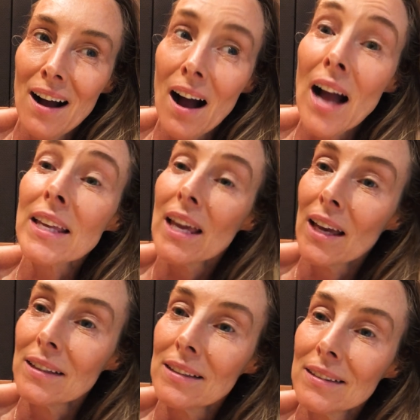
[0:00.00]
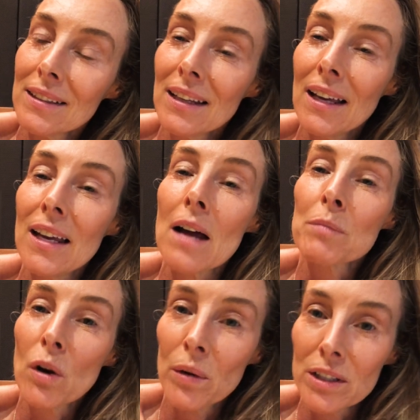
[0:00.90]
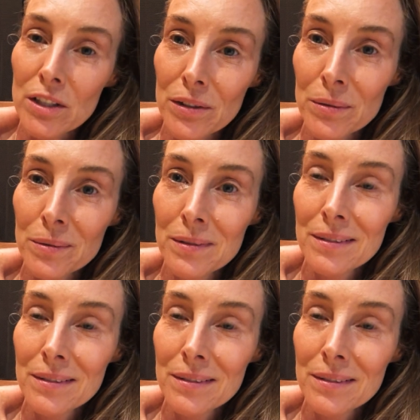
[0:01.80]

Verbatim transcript: I can, and I'm going to.